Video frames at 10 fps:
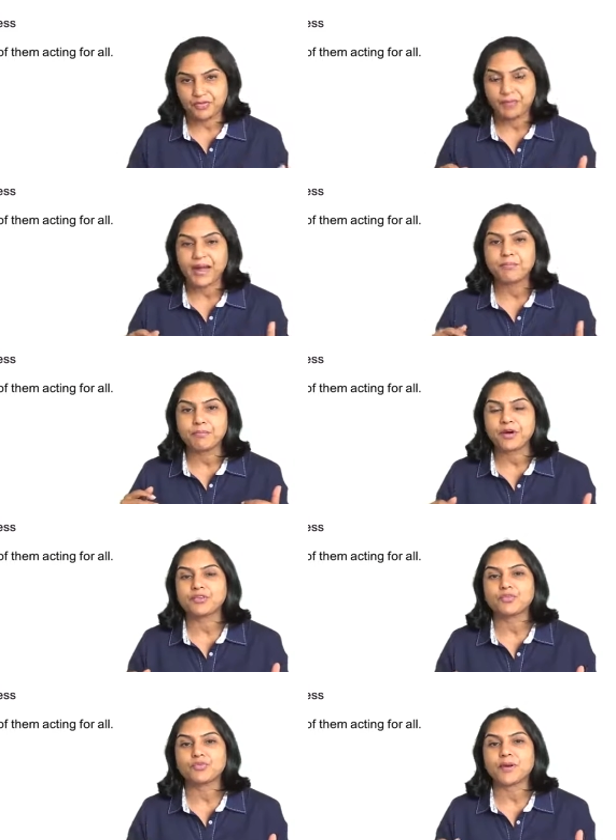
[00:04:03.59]
By
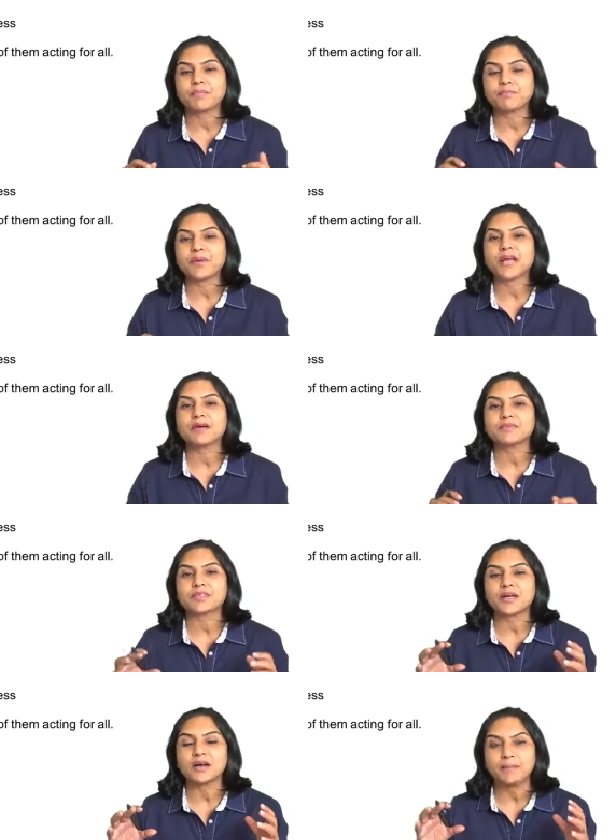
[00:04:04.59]
birth, one
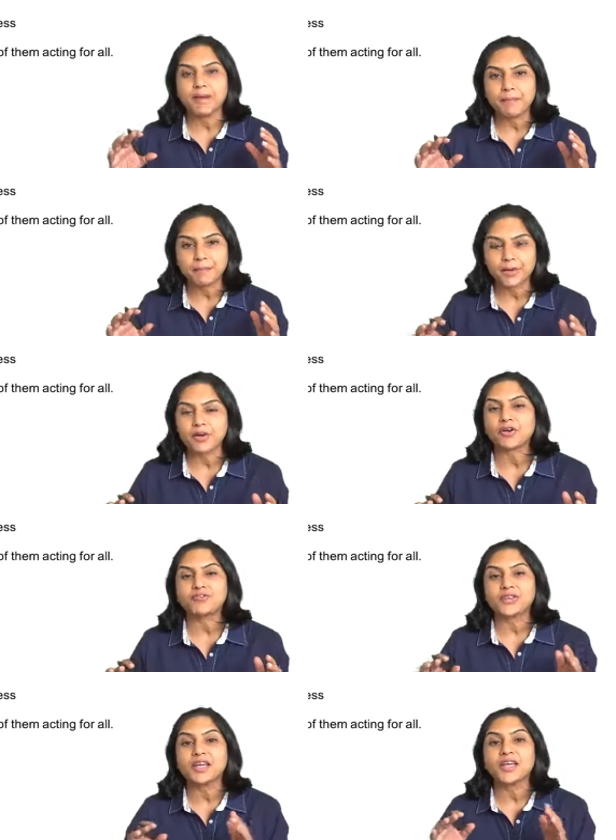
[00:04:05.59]
becomes a member
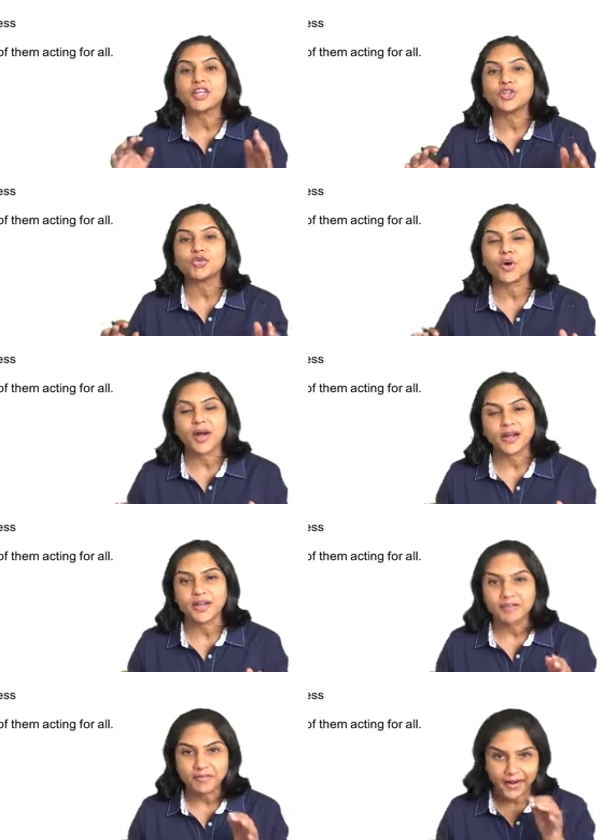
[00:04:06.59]
of the Hindu
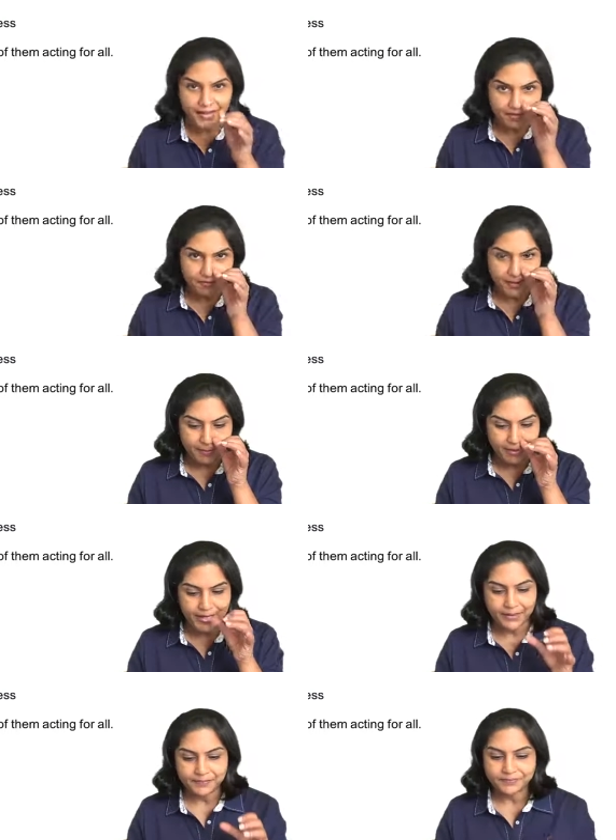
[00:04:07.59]
undivided
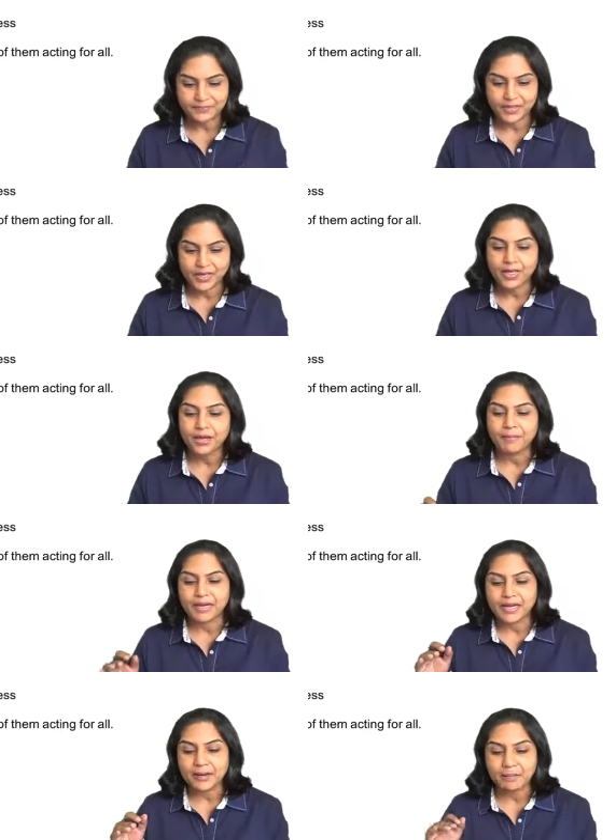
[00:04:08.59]
family.
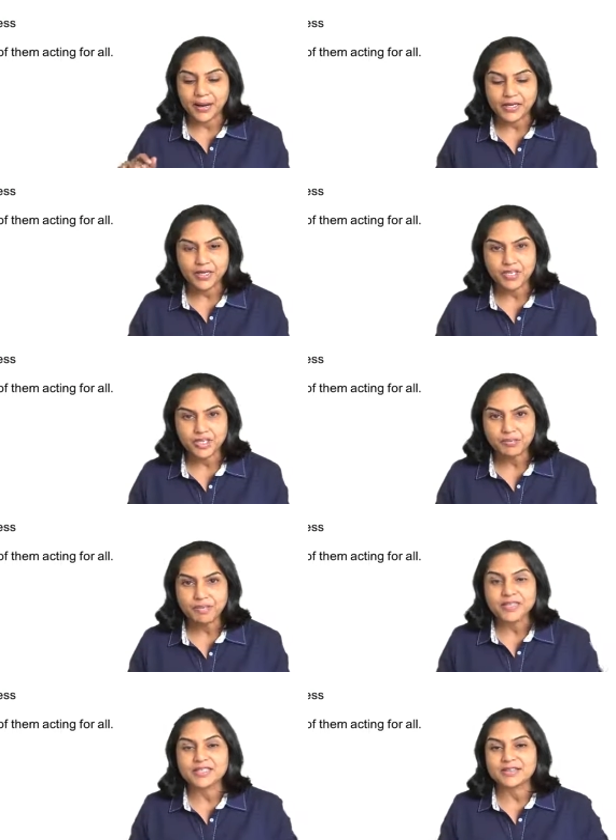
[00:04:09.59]
But in a partnership,
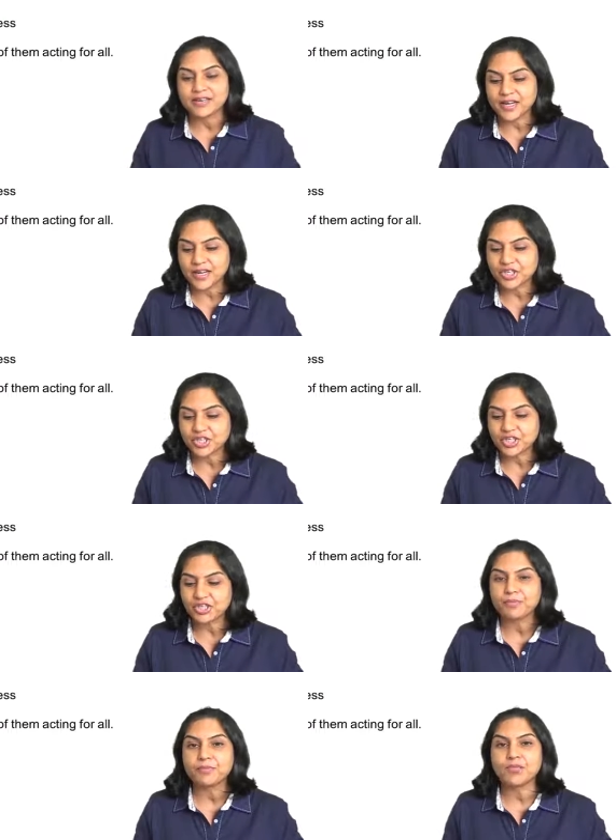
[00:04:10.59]
it's a
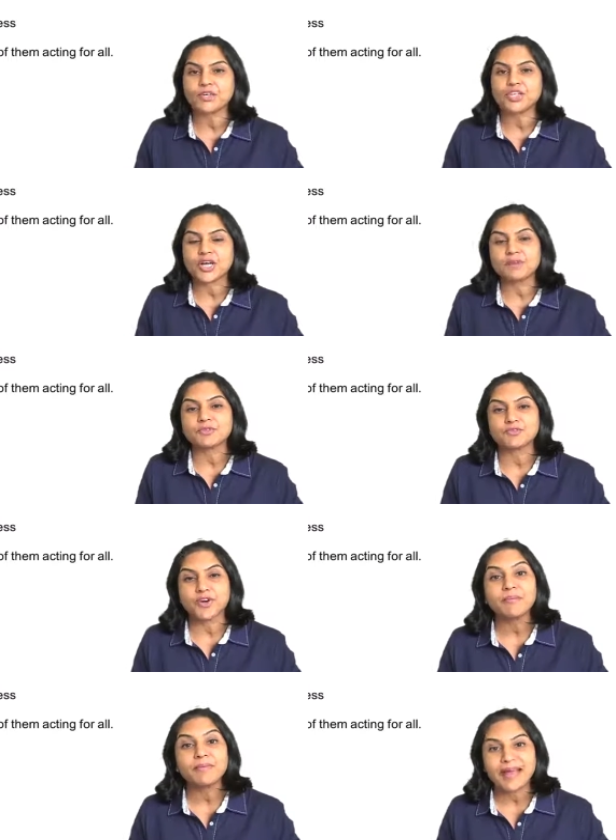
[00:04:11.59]
relationship which comes
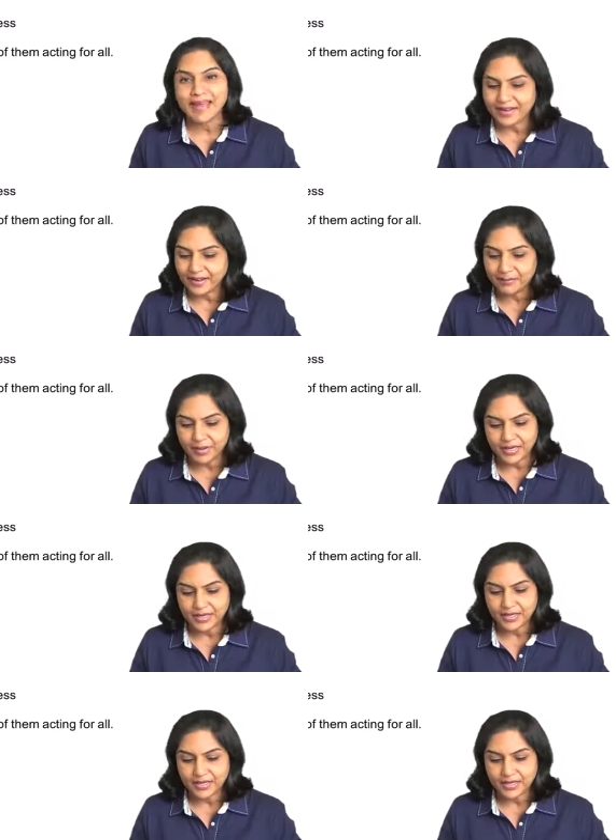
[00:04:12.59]
from agreement.